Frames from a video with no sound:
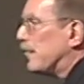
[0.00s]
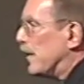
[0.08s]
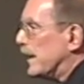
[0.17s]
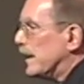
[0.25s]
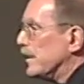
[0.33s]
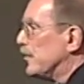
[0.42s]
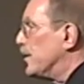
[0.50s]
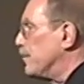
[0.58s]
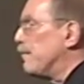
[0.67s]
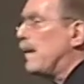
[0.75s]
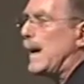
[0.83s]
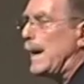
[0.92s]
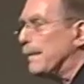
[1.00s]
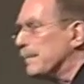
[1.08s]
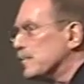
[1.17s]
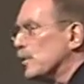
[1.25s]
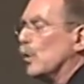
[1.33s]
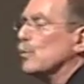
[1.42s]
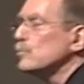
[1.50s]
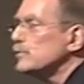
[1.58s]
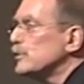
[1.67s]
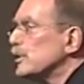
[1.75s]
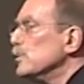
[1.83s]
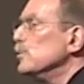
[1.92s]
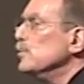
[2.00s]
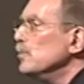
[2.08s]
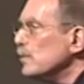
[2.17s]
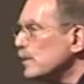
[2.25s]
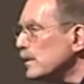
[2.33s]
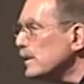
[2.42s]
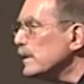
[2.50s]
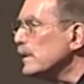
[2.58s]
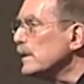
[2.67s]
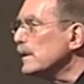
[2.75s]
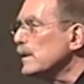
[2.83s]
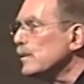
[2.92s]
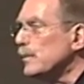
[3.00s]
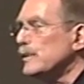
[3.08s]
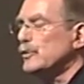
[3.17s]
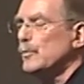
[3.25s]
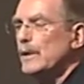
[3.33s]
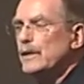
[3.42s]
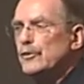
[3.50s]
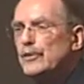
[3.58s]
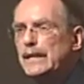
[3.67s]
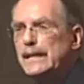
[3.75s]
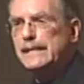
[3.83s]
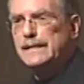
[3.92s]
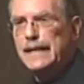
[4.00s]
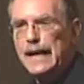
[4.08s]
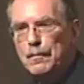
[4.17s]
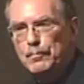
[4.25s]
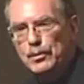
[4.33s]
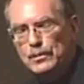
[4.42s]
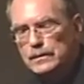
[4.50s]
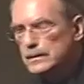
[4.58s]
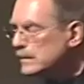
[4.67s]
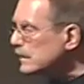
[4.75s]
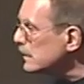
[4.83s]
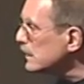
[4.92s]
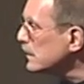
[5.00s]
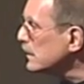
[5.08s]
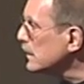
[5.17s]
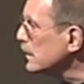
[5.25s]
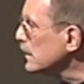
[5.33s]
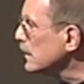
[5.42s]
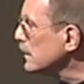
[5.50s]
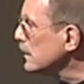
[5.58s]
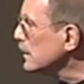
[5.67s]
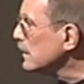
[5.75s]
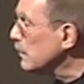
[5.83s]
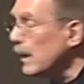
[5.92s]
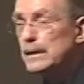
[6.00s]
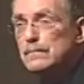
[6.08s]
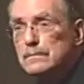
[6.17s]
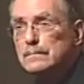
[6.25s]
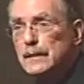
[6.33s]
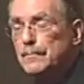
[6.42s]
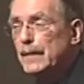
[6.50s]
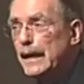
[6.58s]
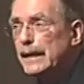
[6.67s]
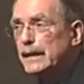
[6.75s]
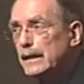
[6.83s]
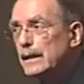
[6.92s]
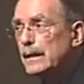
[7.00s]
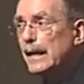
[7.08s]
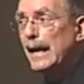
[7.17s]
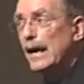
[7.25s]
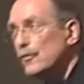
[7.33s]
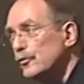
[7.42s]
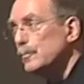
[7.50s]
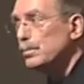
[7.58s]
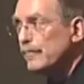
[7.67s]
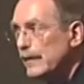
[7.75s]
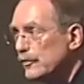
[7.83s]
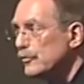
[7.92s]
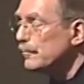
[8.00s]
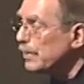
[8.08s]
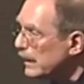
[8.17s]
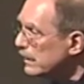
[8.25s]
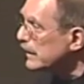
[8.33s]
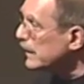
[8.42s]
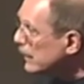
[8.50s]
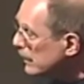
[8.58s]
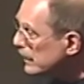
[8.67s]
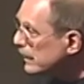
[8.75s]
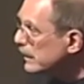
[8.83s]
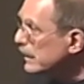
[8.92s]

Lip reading: phrase that mom told you when she wanted you to eat an apple? What? Something like ounce of prevention, pound of cure?